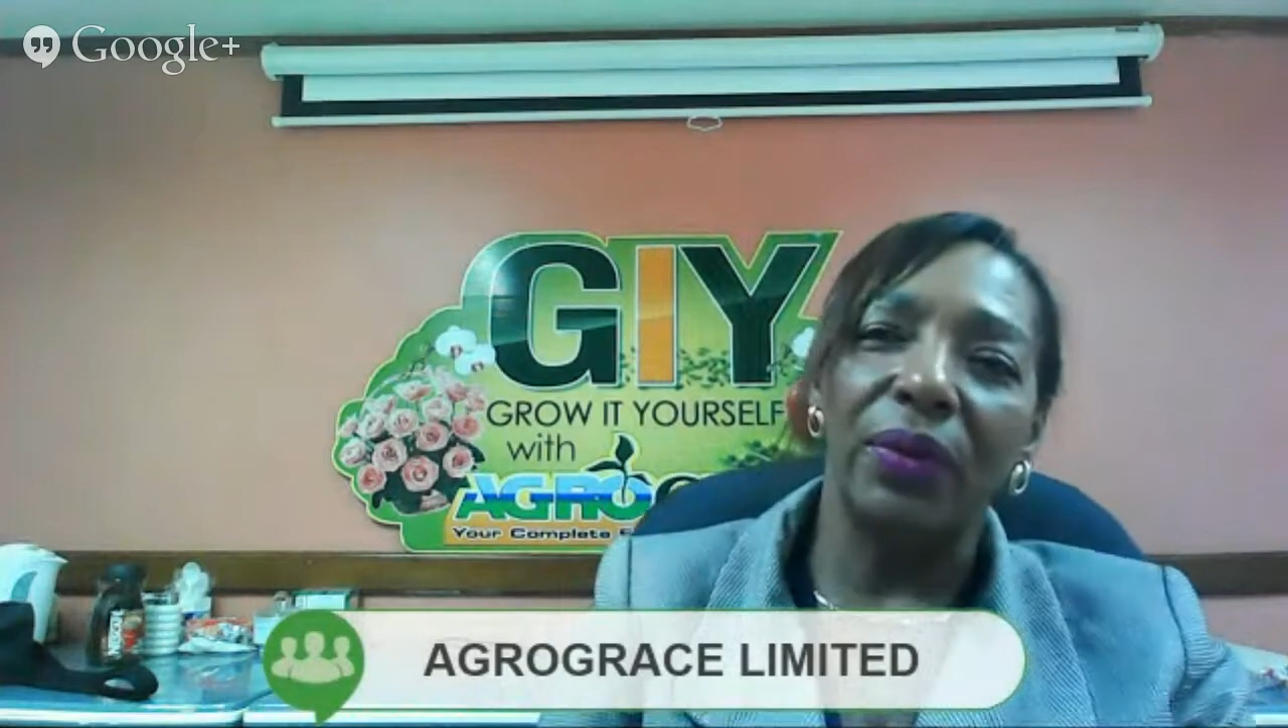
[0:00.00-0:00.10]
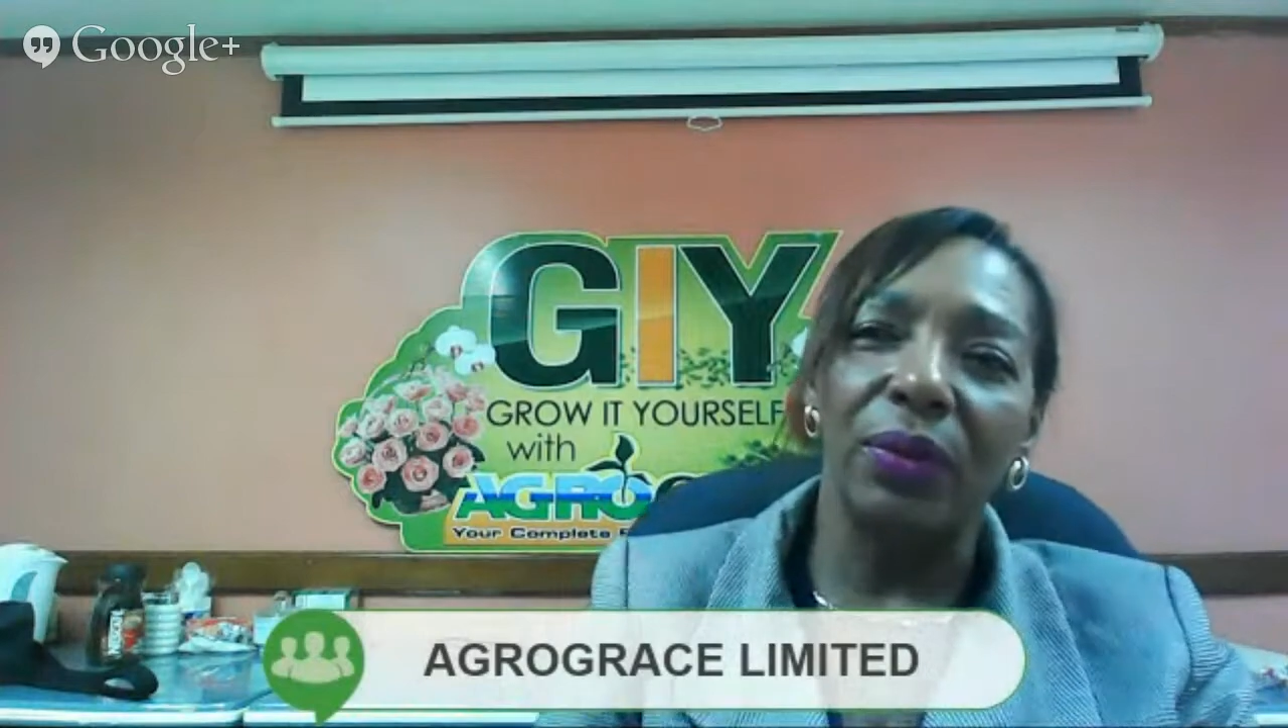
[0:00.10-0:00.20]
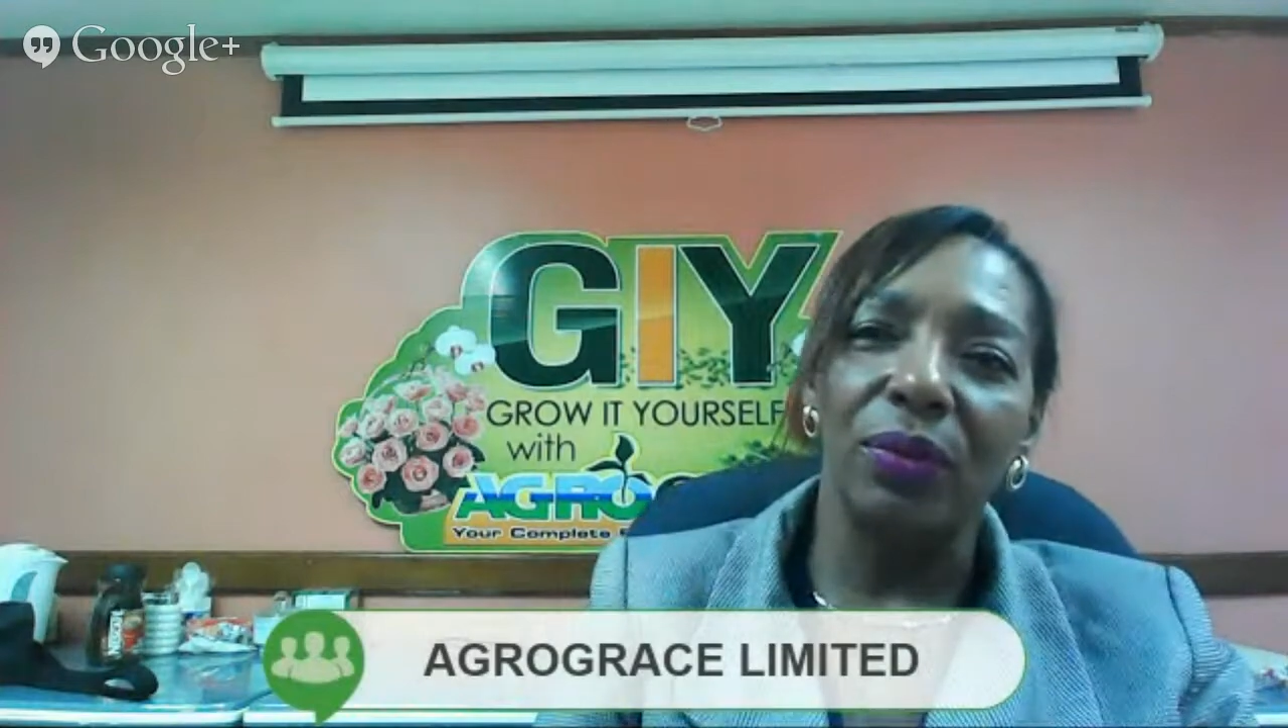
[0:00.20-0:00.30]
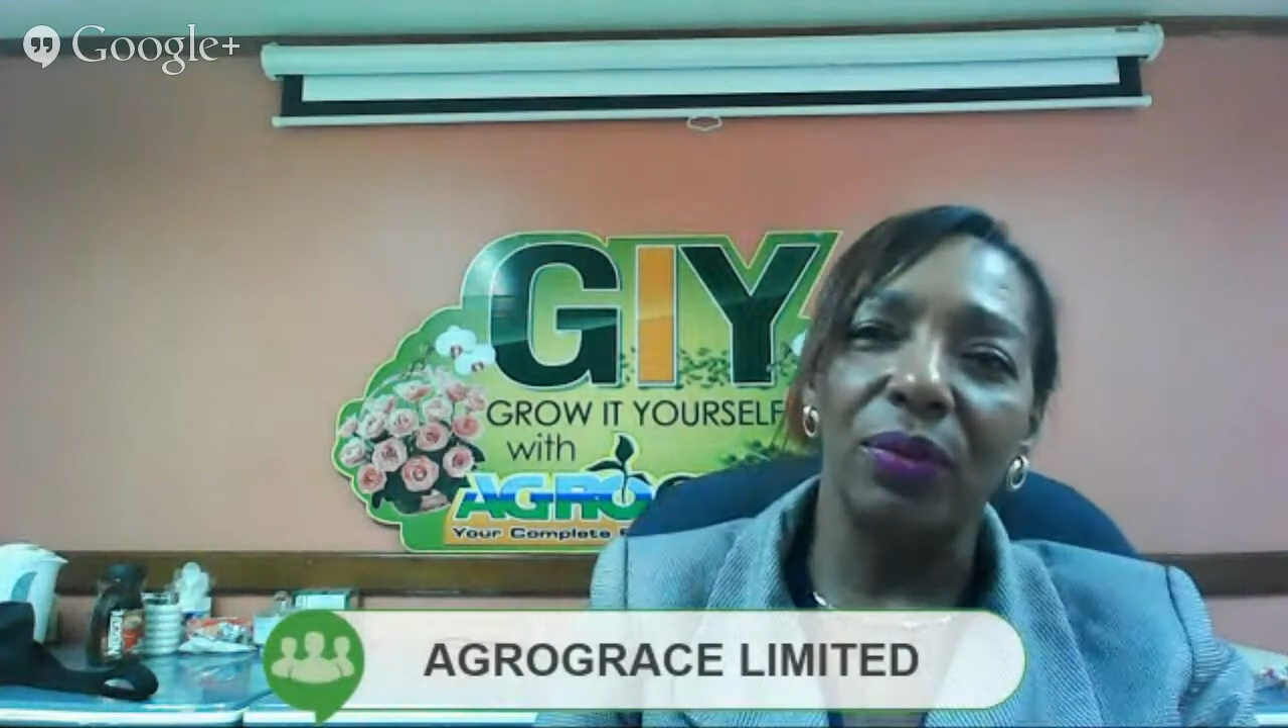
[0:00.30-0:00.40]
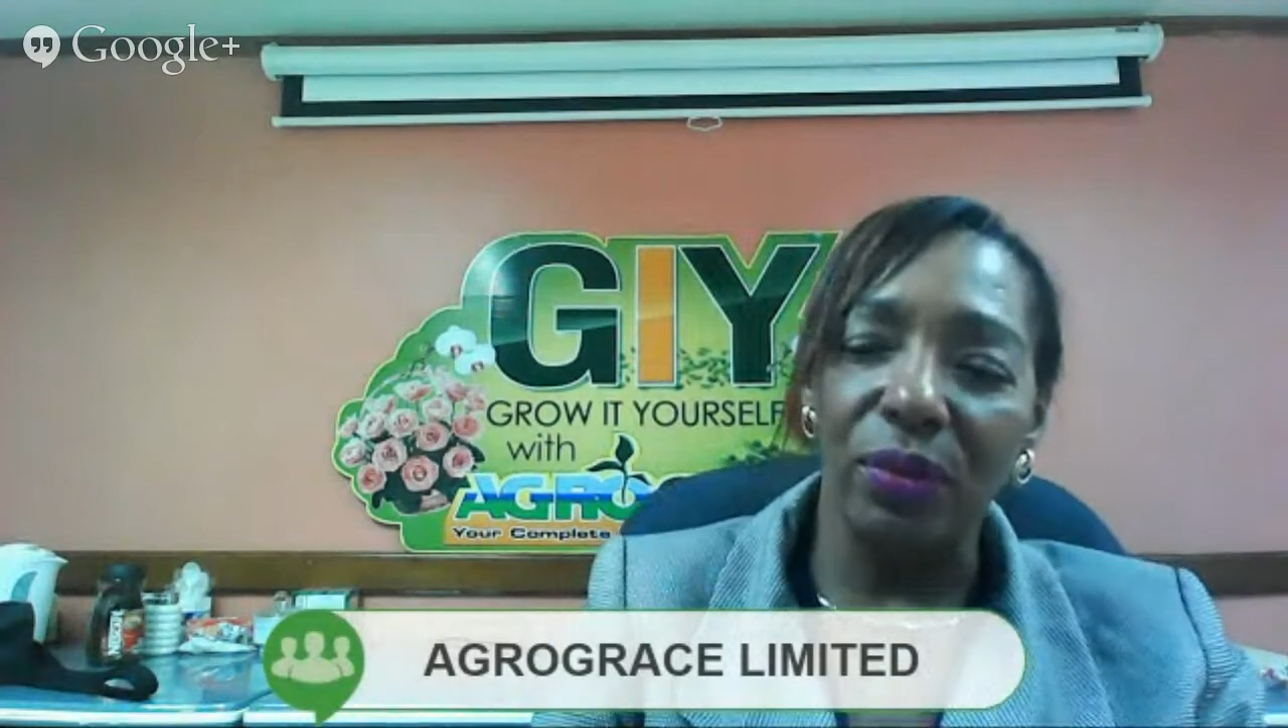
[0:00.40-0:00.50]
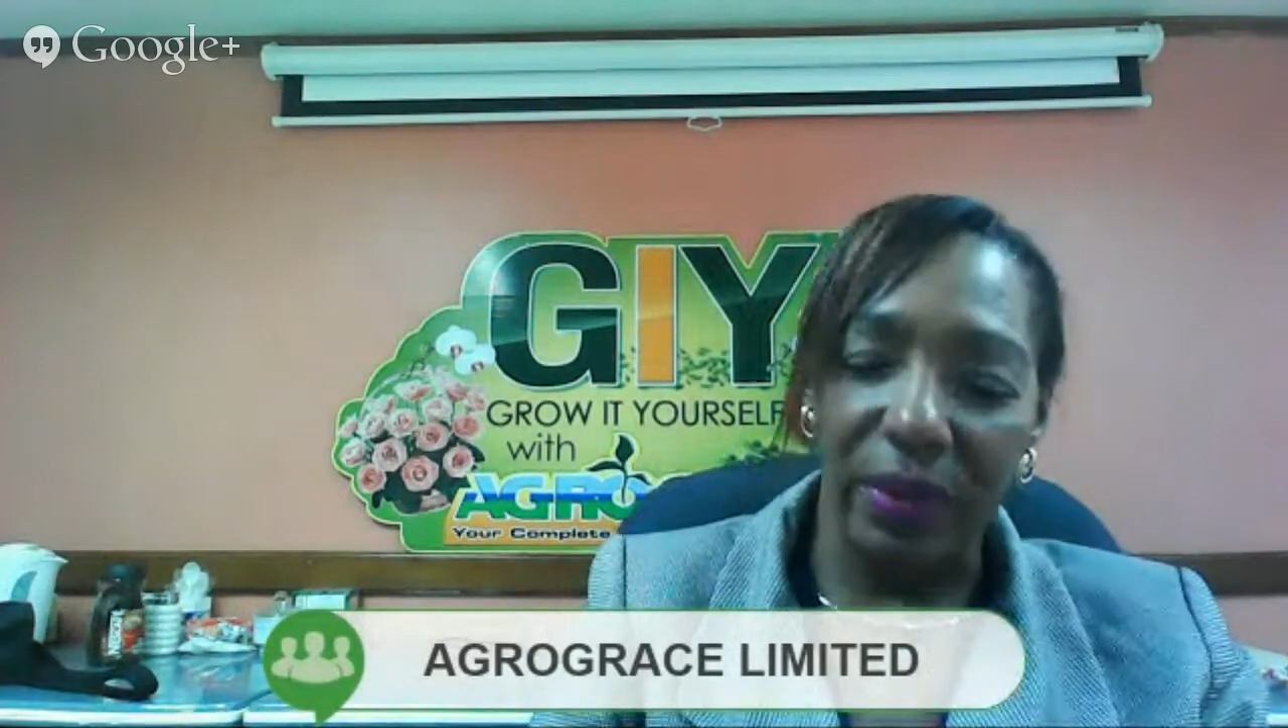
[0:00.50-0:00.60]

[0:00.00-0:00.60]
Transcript: for the